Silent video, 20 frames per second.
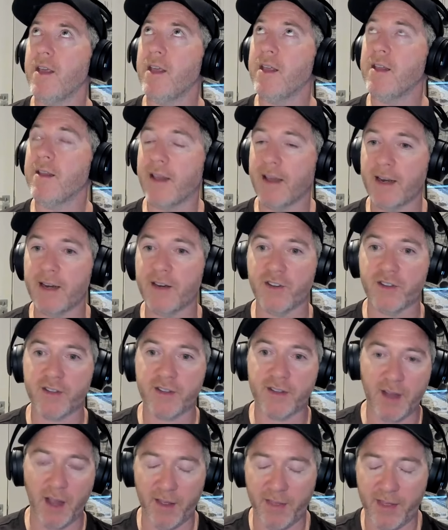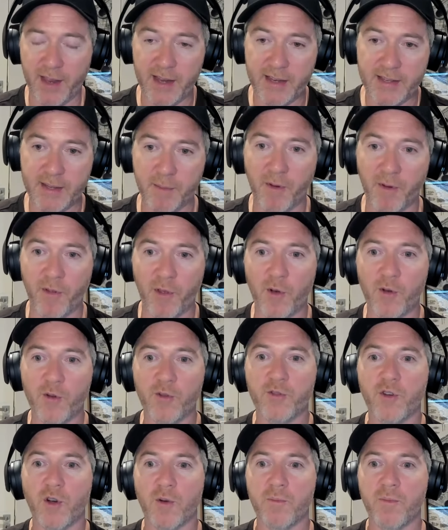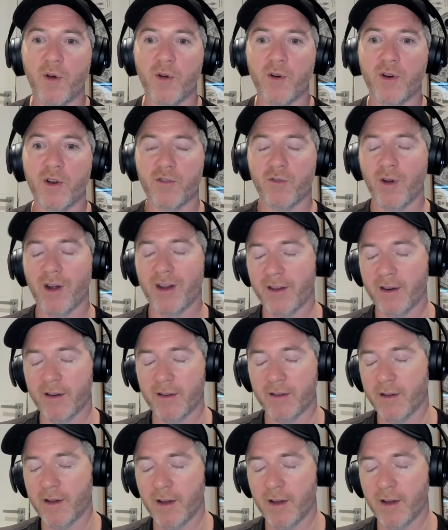getting just, I think, some of those components right, and